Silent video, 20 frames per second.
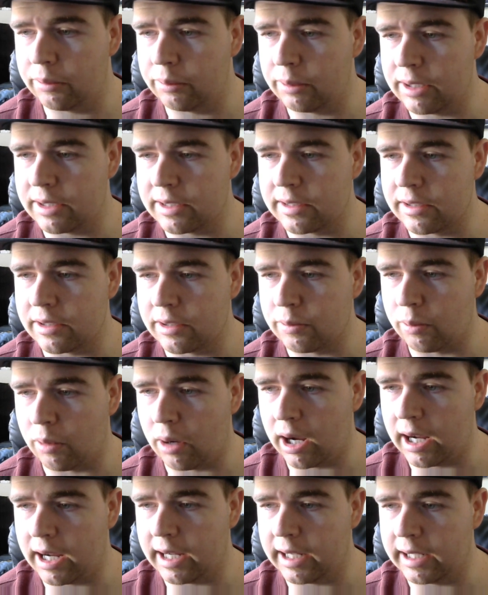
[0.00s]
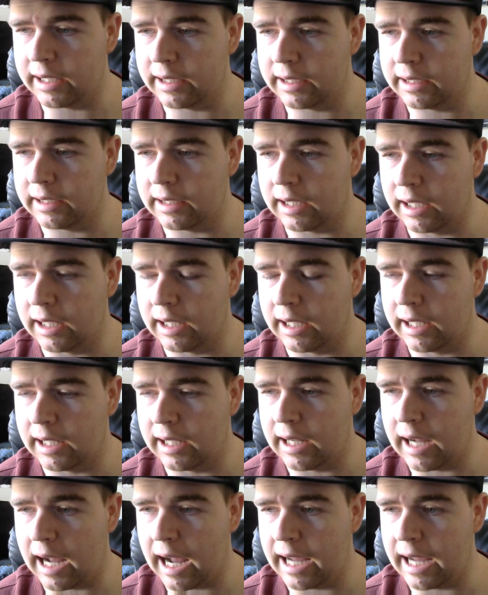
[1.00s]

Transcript: the reasons why uh,